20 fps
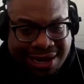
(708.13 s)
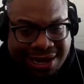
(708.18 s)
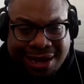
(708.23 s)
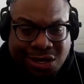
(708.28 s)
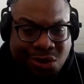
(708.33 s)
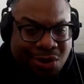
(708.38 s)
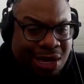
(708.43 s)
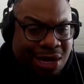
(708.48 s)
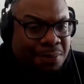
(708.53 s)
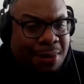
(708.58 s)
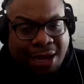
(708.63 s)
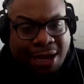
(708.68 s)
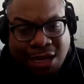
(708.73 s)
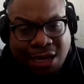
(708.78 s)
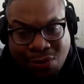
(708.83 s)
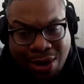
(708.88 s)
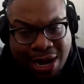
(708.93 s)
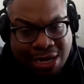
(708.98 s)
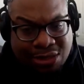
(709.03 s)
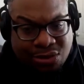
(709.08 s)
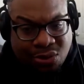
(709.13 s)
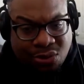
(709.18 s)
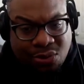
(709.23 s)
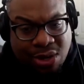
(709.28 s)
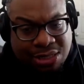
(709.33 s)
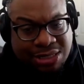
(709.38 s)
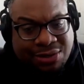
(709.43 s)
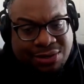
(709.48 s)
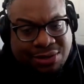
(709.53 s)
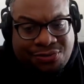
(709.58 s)
You come back and you ask her a
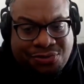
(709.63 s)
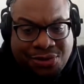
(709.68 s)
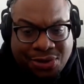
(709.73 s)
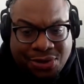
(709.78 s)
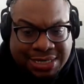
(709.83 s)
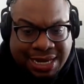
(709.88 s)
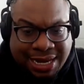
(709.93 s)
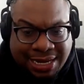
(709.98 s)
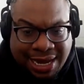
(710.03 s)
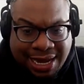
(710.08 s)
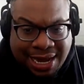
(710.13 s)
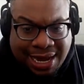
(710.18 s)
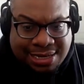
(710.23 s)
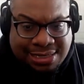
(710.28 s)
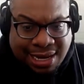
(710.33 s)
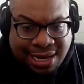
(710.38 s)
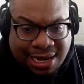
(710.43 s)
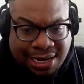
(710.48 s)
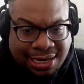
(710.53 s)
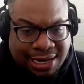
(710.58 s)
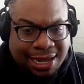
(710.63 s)
question. It feels like gaslighting.